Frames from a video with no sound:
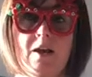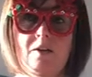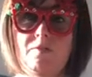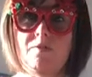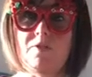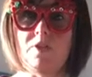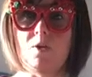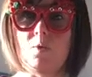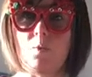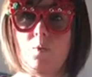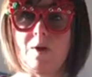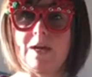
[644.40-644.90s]

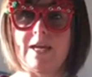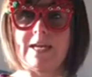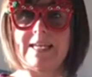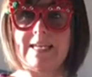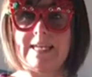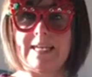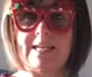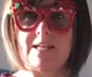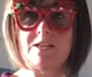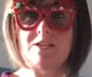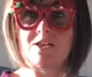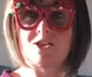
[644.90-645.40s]
that we
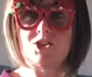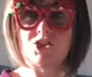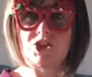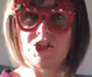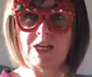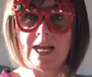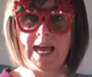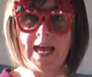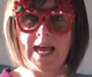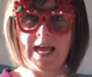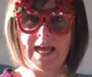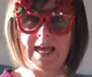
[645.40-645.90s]
need to
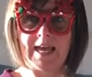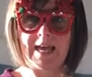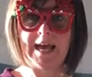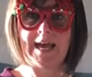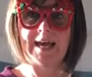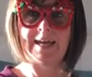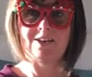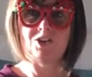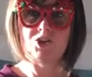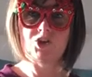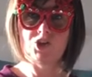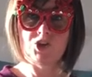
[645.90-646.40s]
share
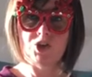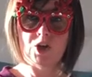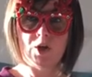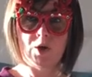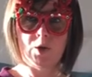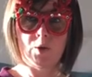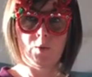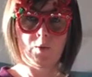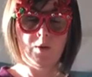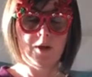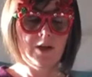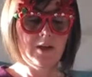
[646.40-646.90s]
and
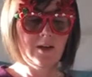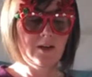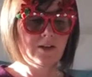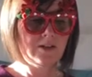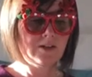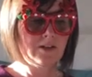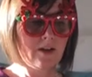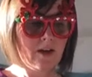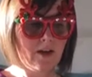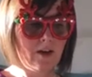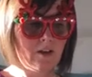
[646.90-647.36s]
show to other